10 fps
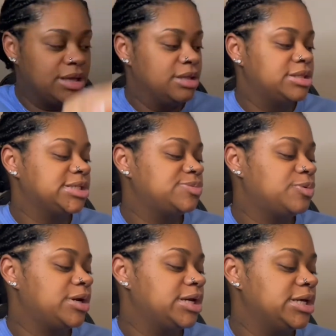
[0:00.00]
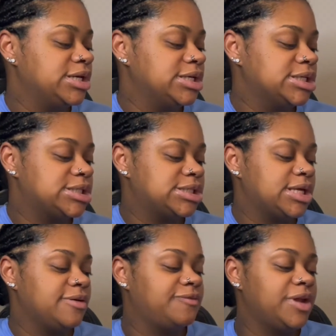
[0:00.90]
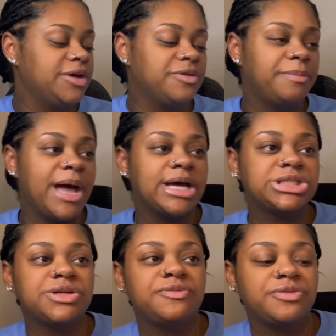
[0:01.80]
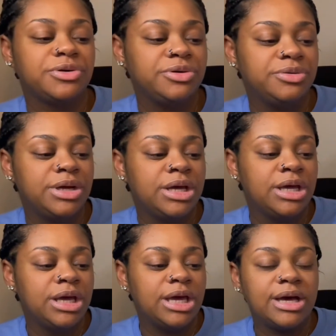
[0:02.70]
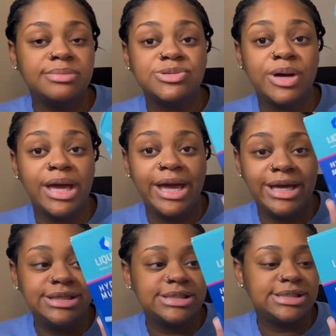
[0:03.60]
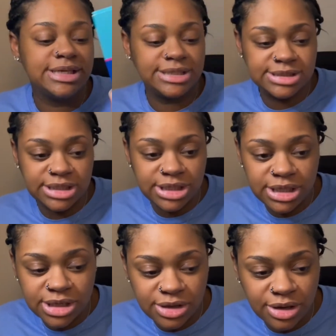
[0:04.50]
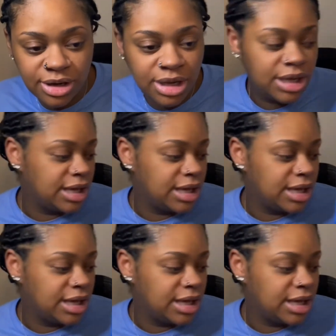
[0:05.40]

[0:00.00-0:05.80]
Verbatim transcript: This one is the flavor passion fruit. It comes with eight sticks in here.